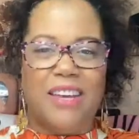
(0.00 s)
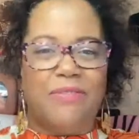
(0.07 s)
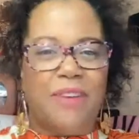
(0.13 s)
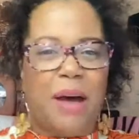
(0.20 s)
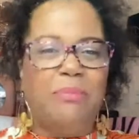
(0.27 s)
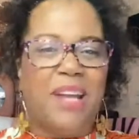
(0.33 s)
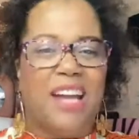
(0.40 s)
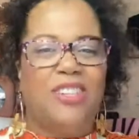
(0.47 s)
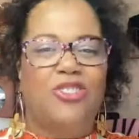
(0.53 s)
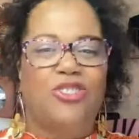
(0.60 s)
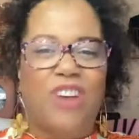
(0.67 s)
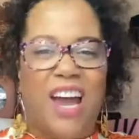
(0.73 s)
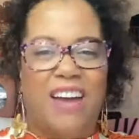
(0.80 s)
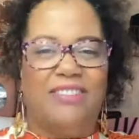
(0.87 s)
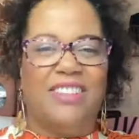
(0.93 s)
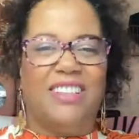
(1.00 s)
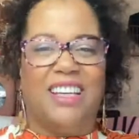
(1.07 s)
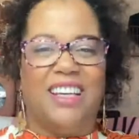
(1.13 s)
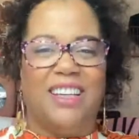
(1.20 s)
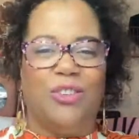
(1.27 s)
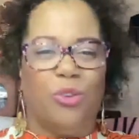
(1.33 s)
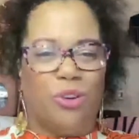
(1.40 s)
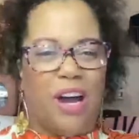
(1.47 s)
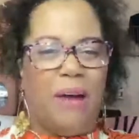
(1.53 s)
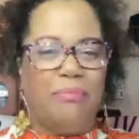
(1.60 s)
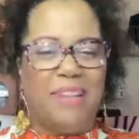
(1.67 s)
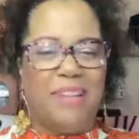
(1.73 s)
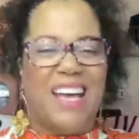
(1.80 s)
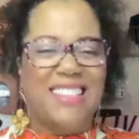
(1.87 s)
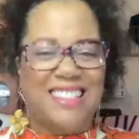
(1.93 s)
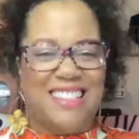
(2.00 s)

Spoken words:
If I'm not traveling or I'm not